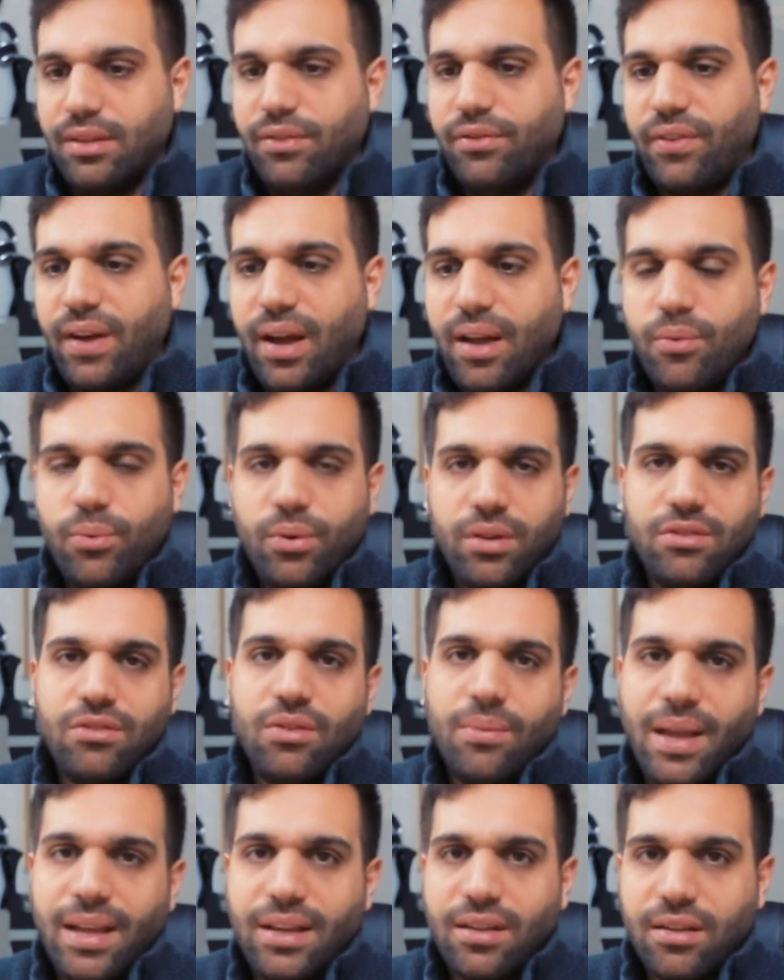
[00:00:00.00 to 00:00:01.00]
If I want
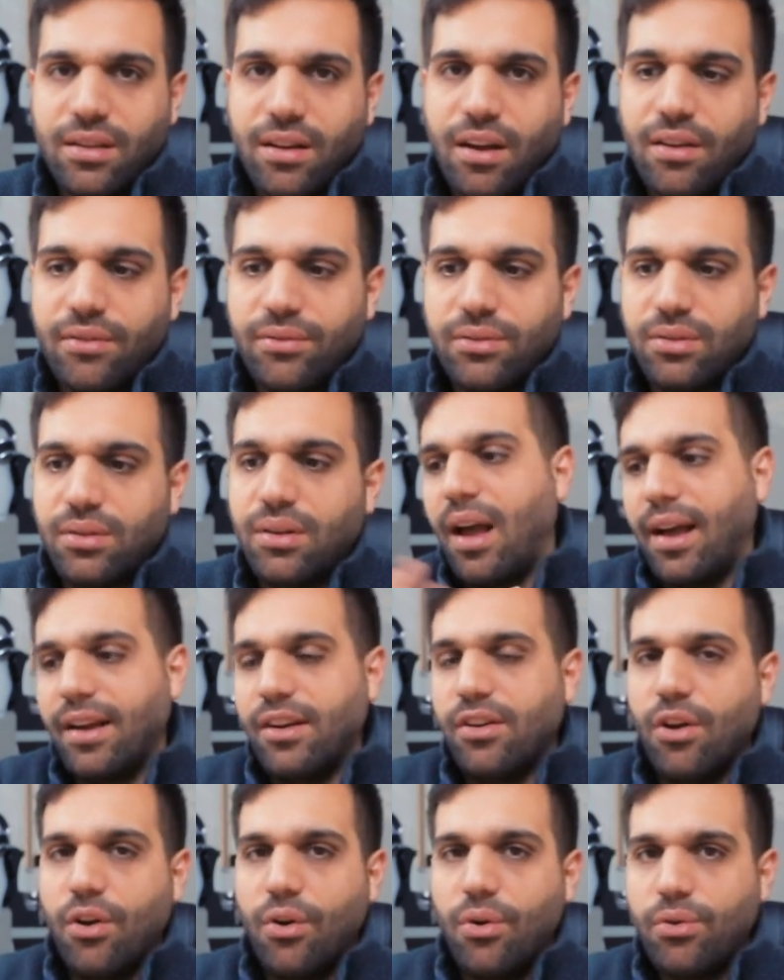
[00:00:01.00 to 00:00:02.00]
to make a cover,
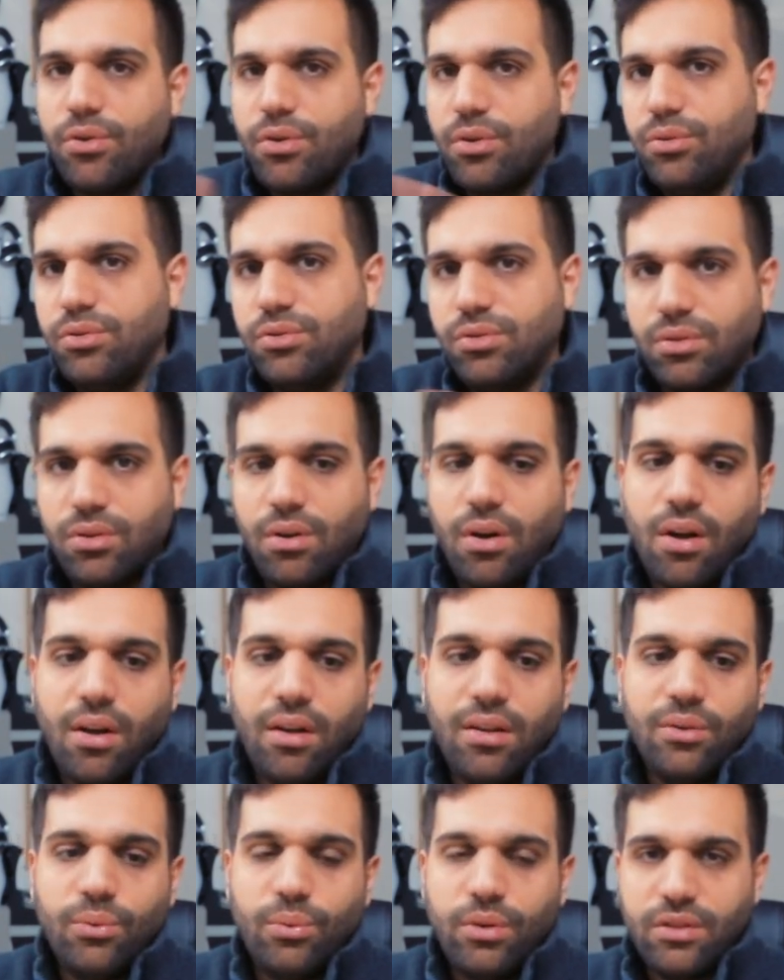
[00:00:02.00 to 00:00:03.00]
I know who to
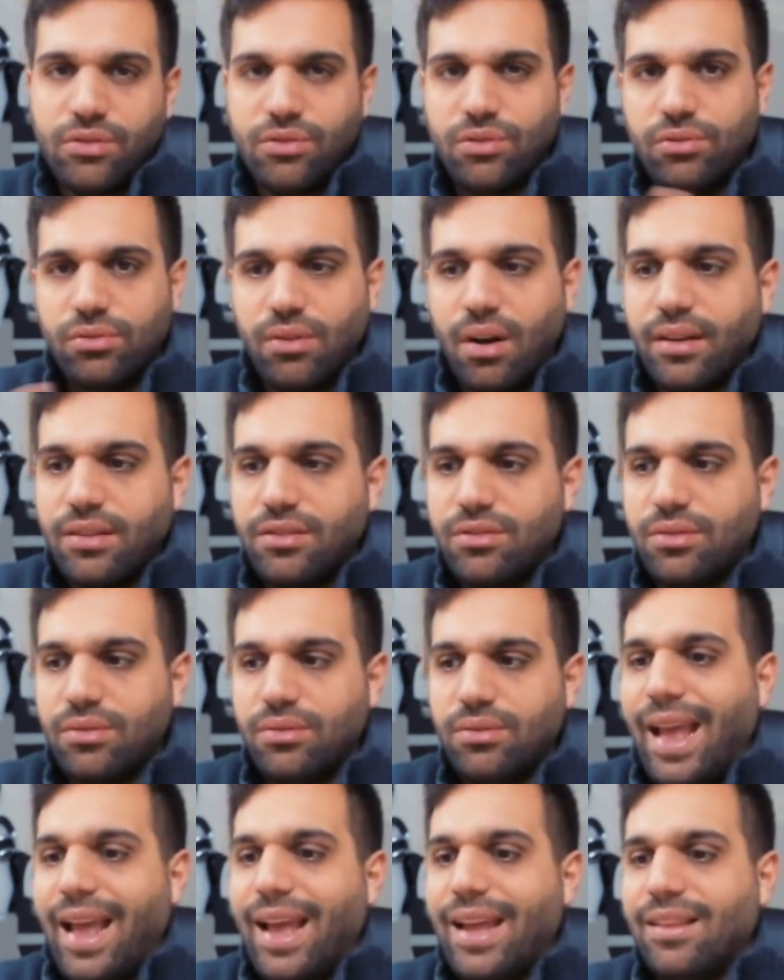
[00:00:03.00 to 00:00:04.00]
call, where to write
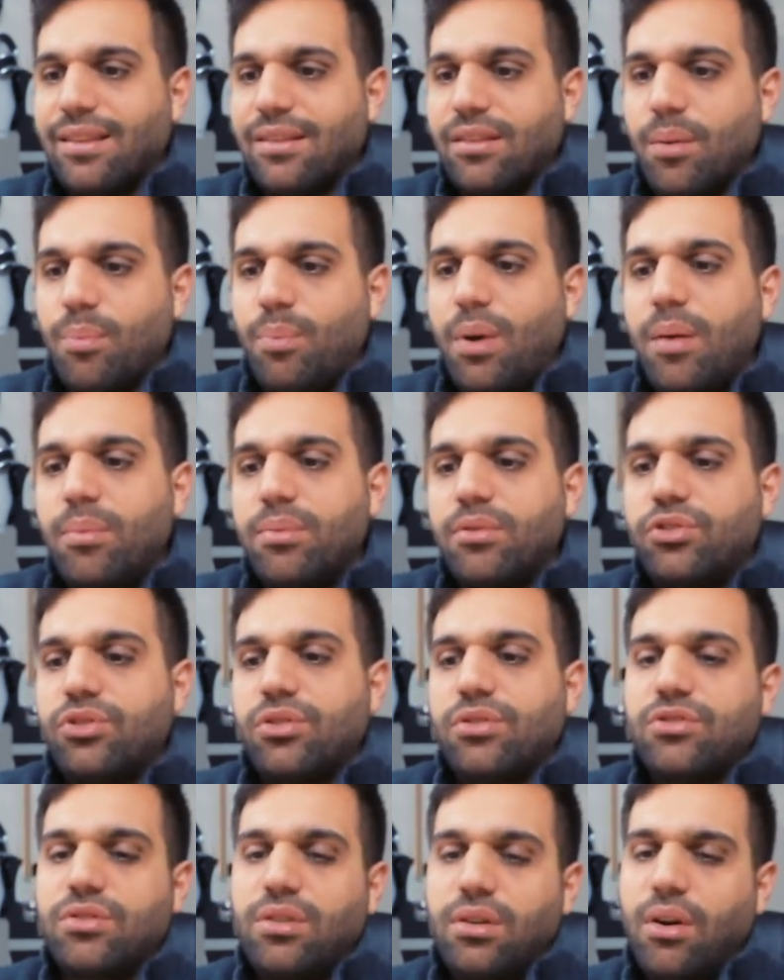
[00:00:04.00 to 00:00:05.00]
to, and the
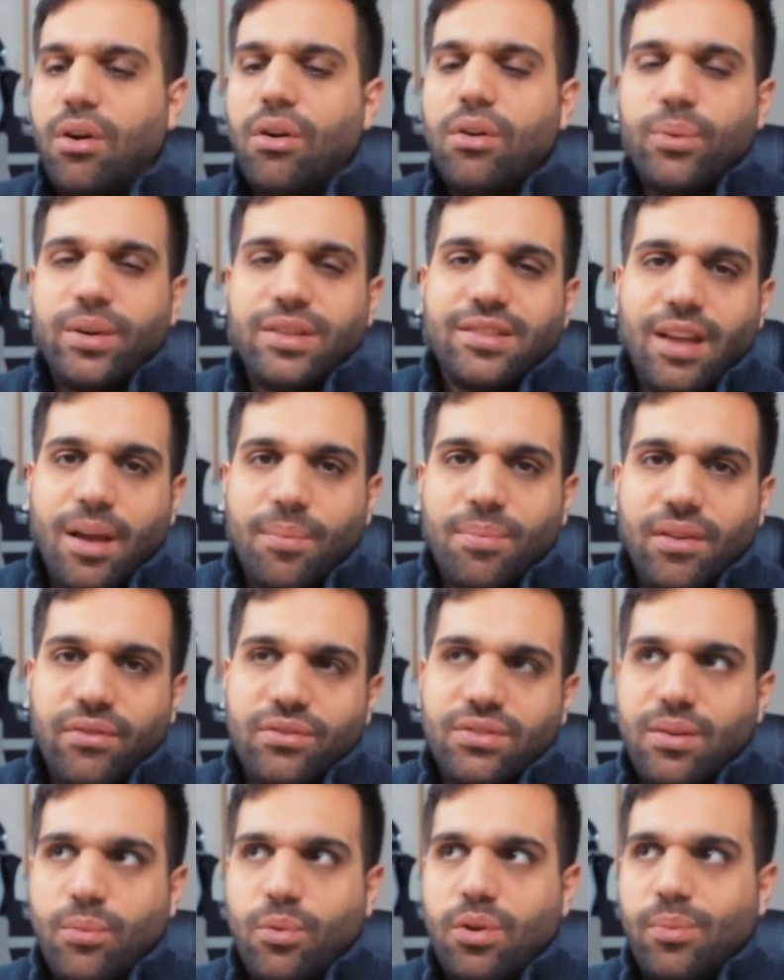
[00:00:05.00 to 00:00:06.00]
publishers are always happy
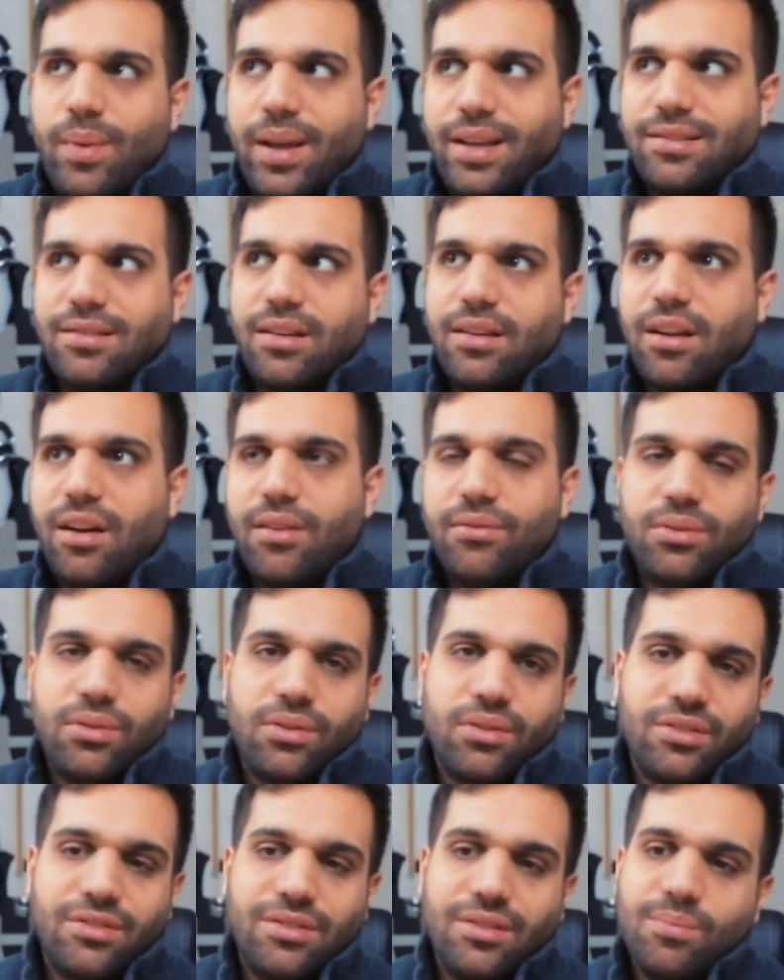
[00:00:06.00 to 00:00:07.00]
if someone makes a cover
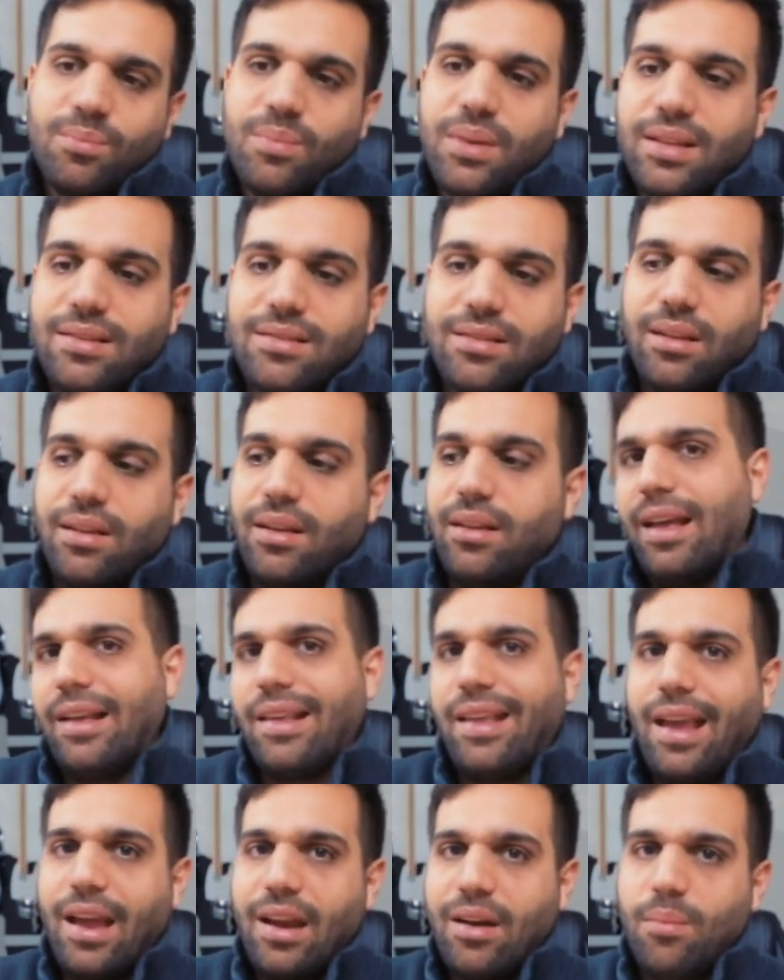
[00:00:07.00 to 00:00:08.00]
because it means, like,
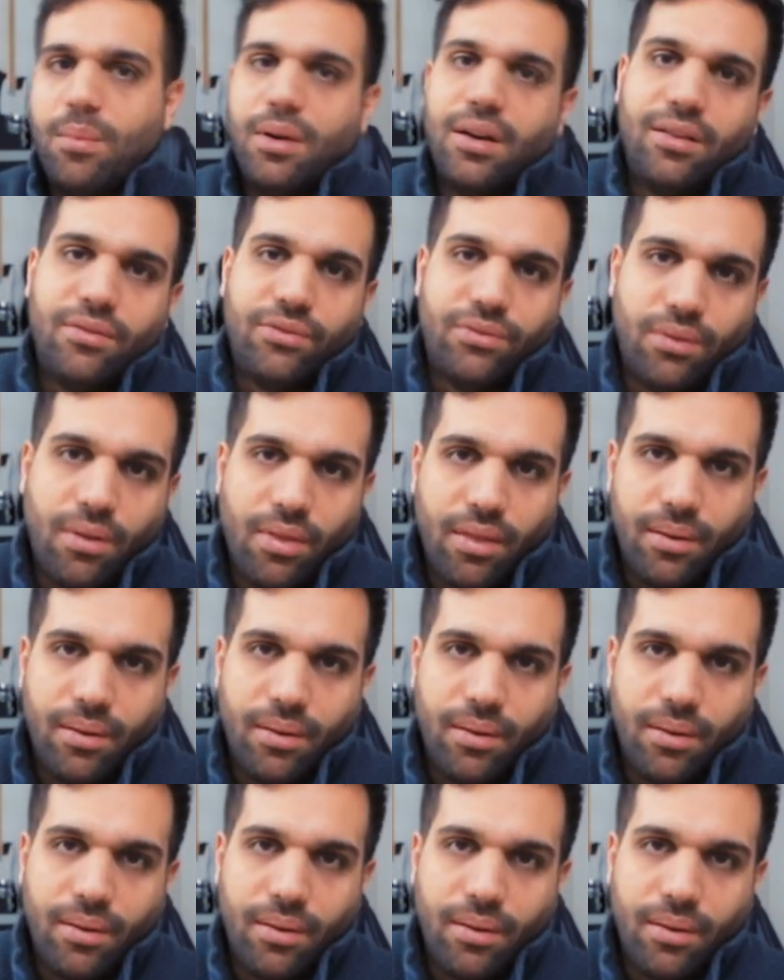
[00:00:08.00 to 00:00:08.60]
again, money for